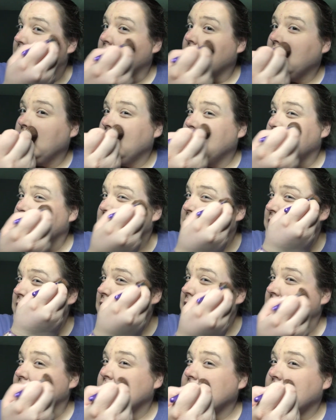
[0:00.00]
and it's
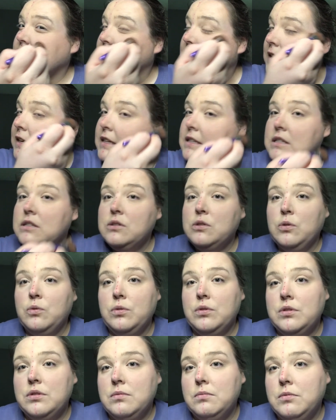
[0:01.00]
less
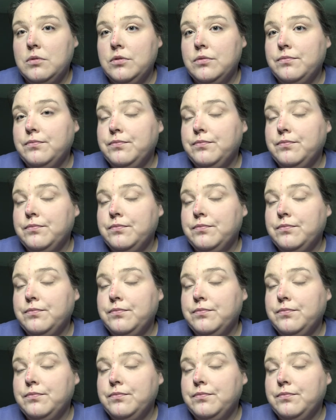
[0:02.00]
noticeable.